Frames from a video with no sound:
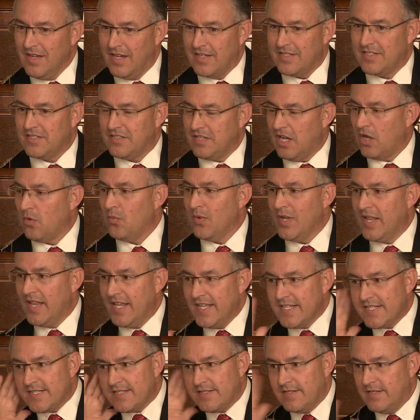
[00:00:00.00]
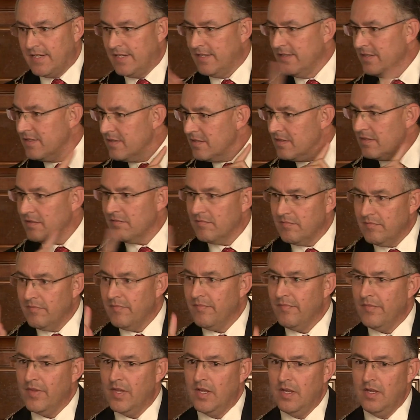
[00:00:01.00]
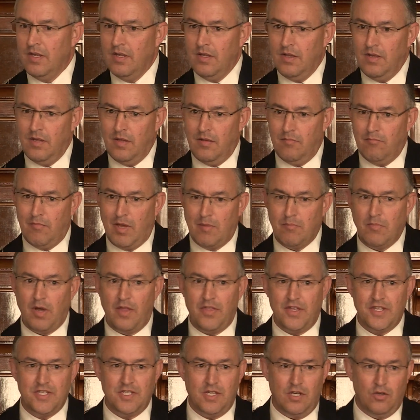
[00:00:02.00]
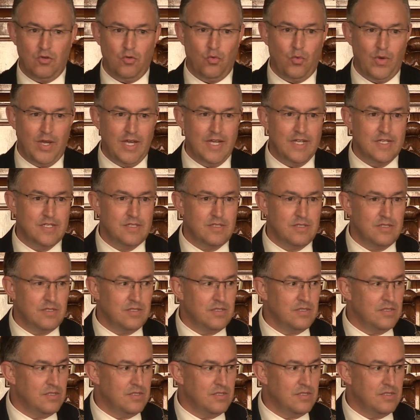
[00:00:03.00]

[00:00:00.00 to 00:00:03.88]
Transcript: Let's start with listening. My mother says always,